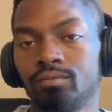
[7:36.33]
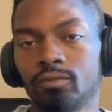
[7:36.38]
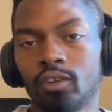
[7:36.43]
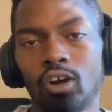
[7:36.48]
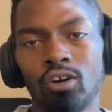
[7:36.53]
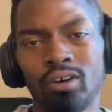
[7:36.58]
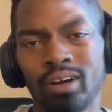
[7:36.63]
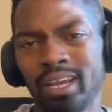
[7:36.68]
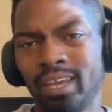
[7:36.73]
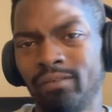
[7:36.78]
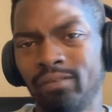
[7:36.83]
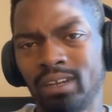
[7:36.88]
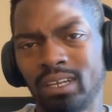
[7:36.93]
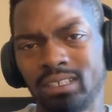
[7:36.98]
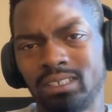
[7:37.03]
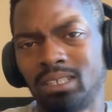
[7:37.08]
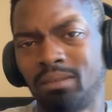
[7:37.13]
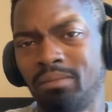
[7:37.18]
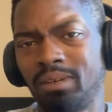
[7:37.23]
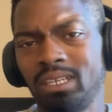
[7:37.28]
Or even
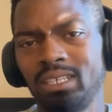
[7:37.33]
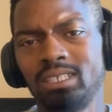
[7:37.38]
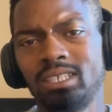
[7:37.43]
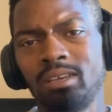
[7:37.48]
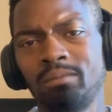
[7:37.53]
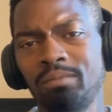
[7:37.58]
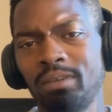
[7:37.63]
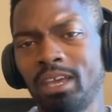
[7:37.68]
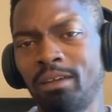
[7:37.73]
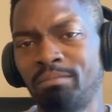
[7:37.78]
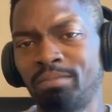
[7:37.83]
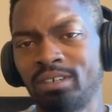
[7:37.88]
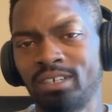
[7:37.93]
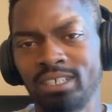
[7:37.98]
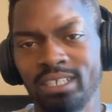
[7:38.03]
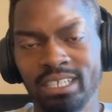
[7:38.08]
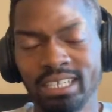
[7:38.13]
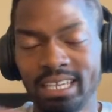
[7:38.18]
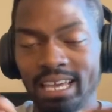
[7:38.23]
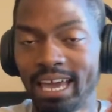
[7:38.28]
some of these NBA
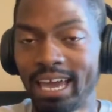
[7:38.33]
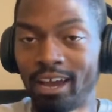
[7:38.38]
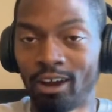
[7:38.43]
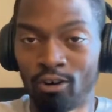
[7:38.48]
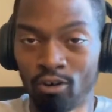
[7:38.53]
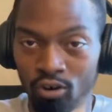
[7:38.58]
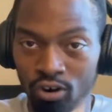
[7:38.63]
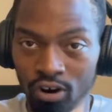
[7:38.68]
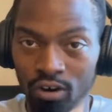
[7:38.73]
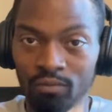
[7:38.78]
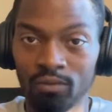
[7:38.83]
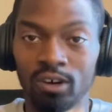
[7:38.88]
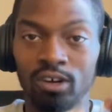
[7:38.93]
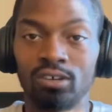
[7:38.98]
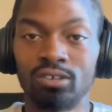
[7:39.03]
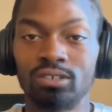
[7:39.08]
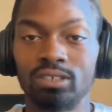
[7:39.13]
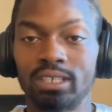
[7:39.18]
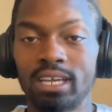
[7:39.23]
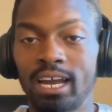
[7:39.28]
players. He had
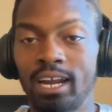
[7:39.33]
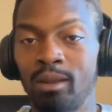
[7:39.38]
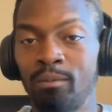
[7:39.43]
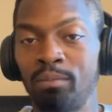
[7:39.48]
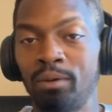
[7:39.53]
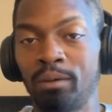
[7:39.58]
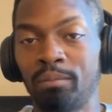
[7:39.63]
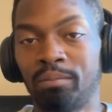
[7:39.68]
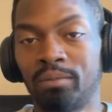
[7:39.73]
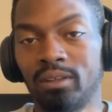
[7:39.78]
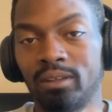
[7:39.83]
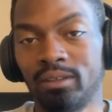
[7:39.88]
cornrows, Scottie Pippen.